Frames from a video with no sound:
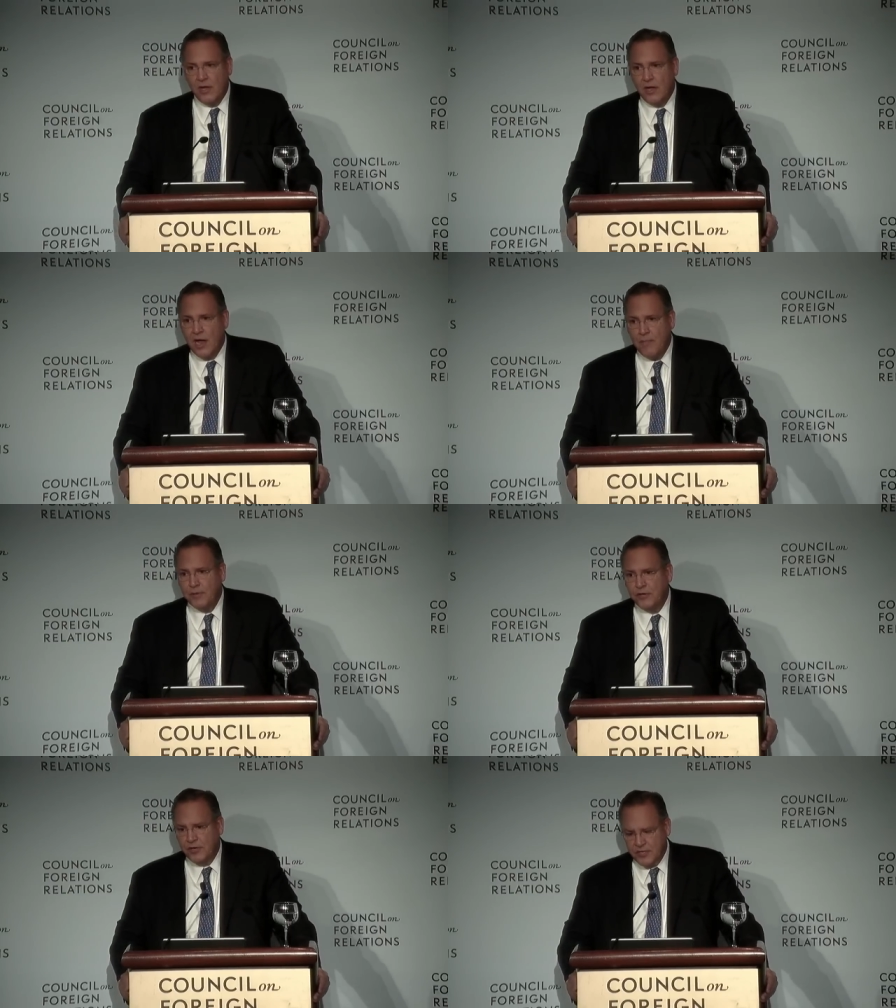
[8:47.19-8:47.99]

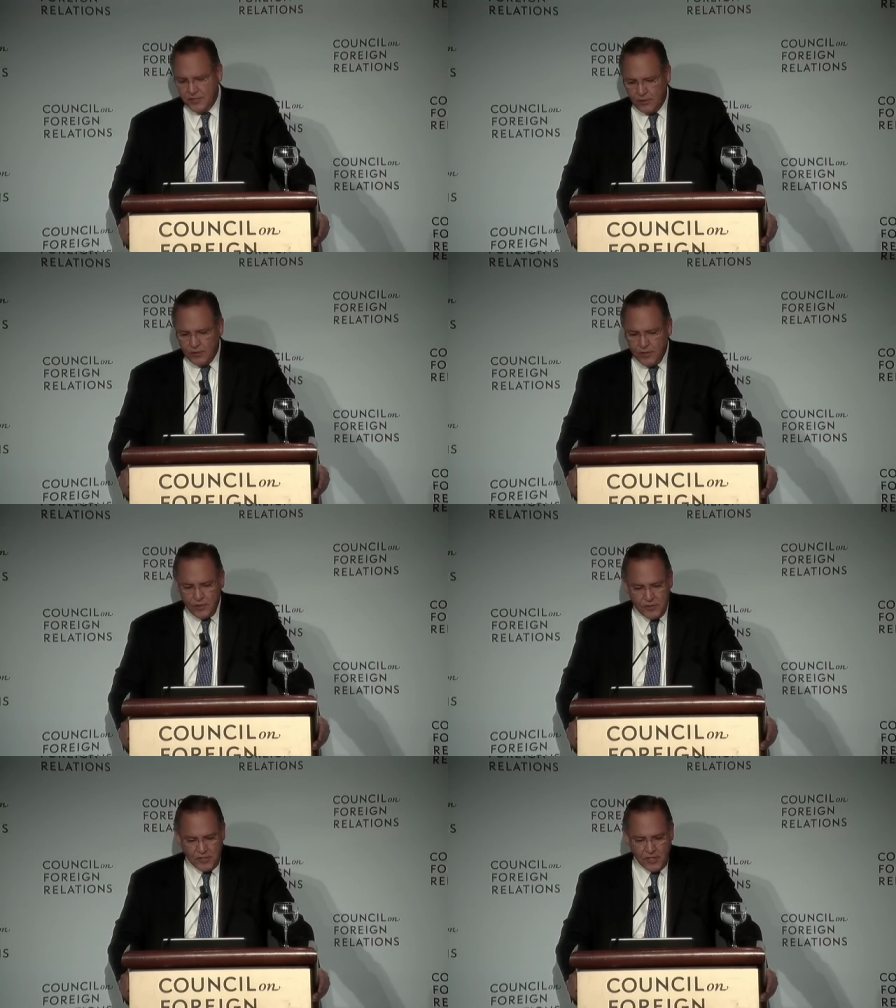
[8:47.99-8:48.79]
opportunities to learn
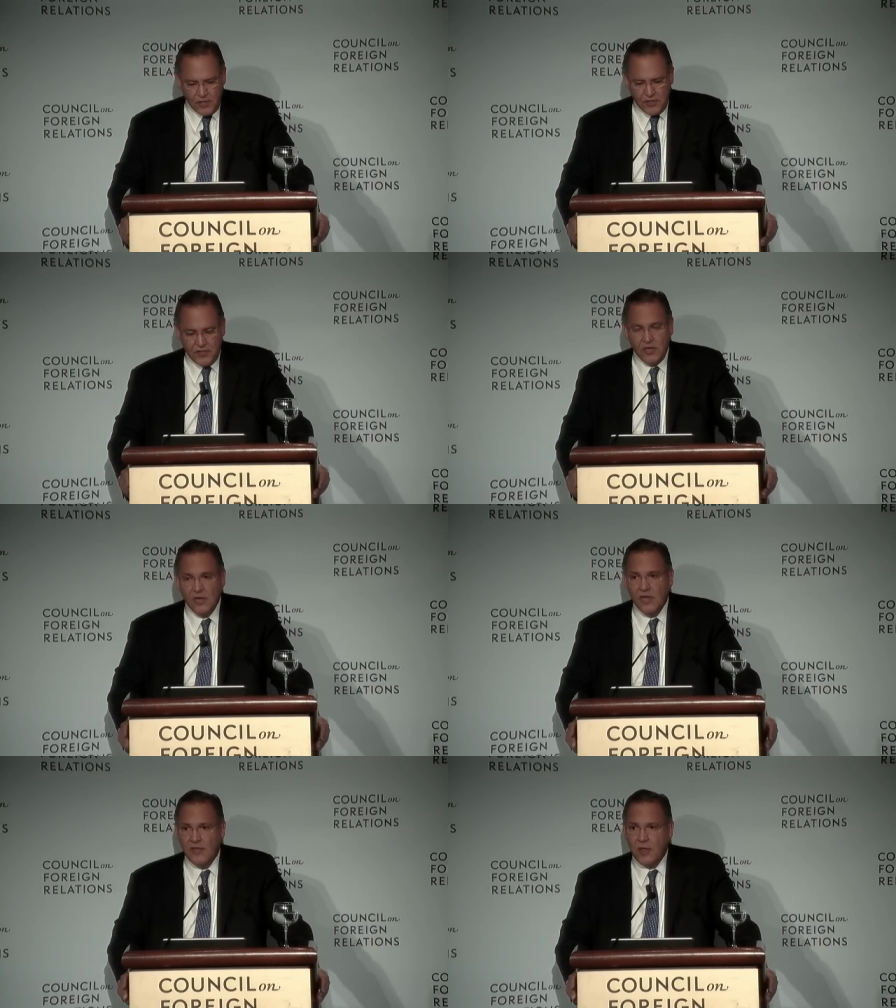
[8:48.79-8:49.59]
new skills
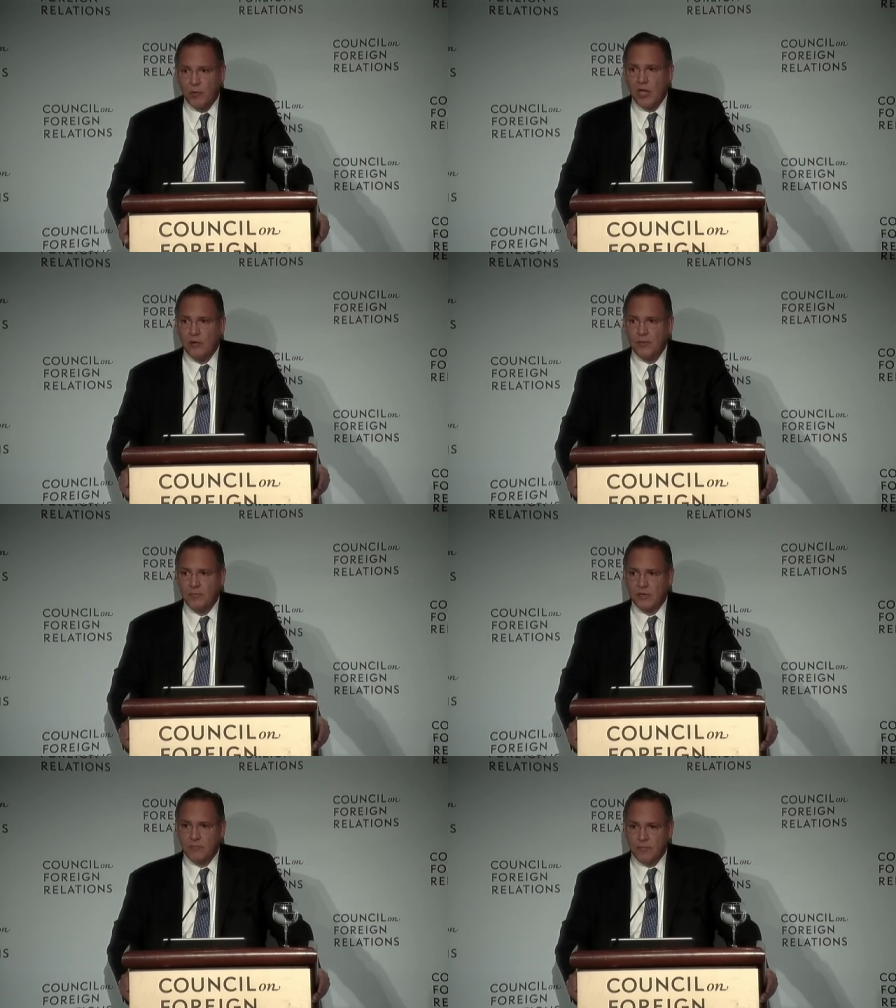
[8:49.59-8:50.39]
that will help them
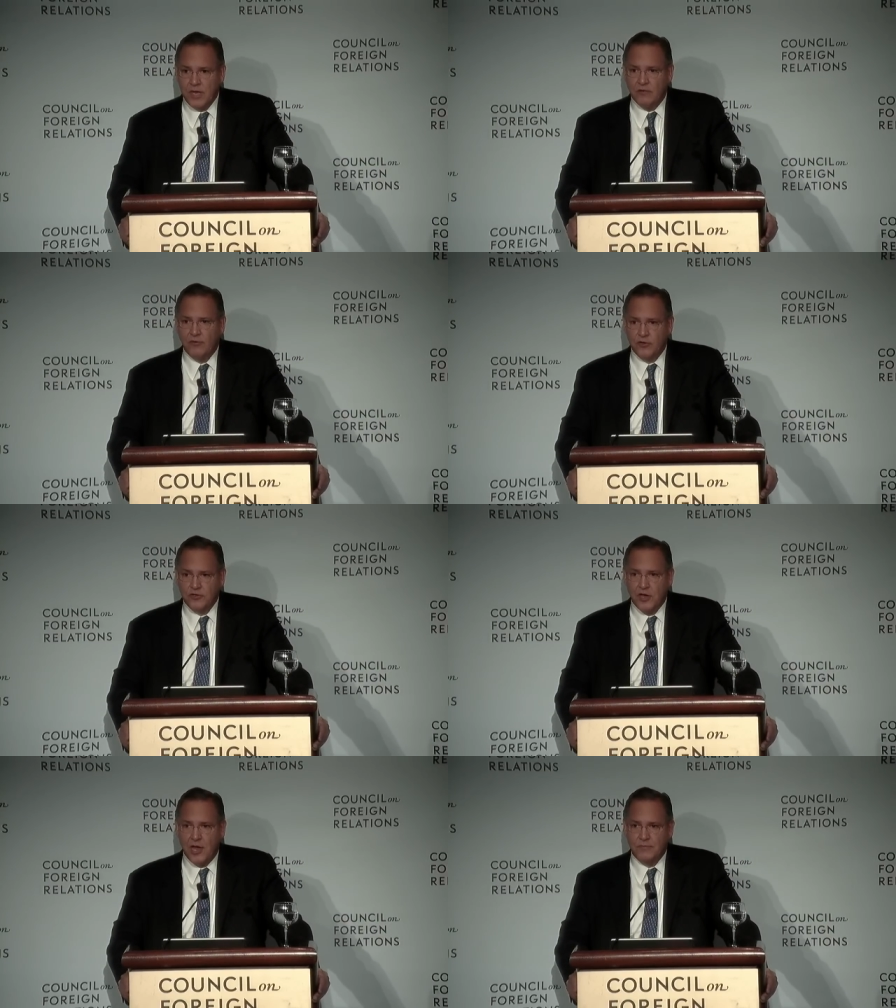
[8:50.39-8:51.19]
compete for the
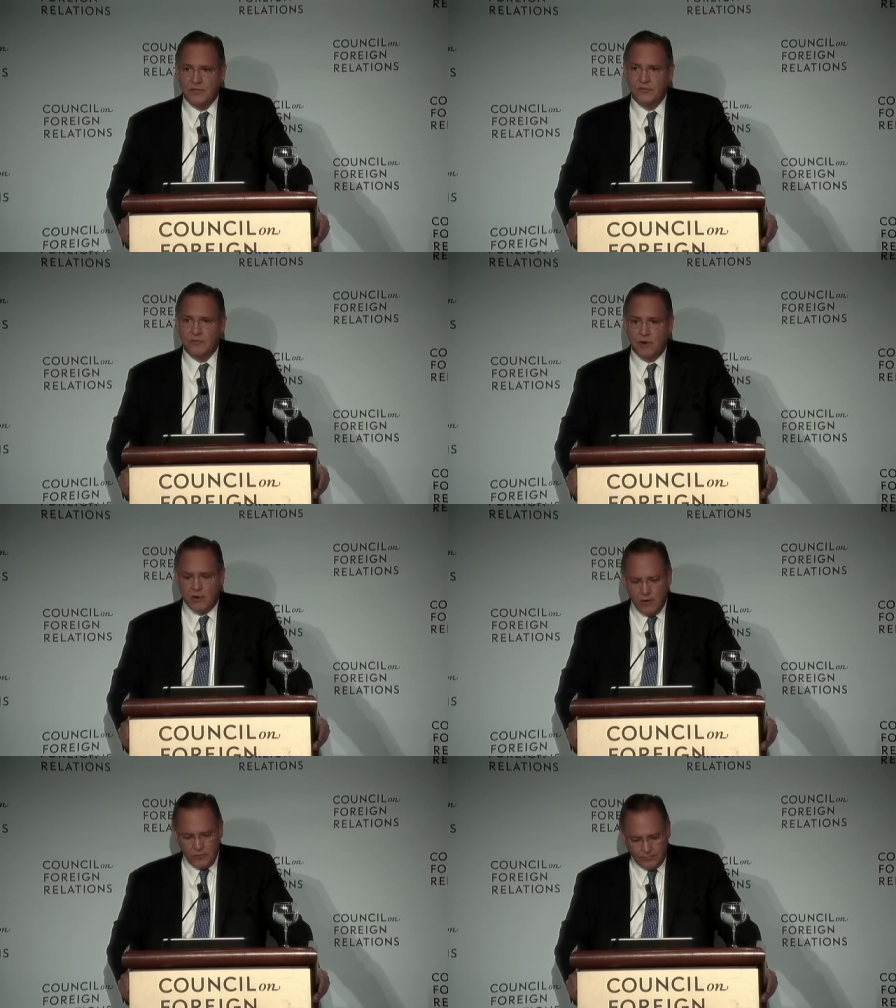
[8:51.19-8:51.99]
jobs of tomorrow.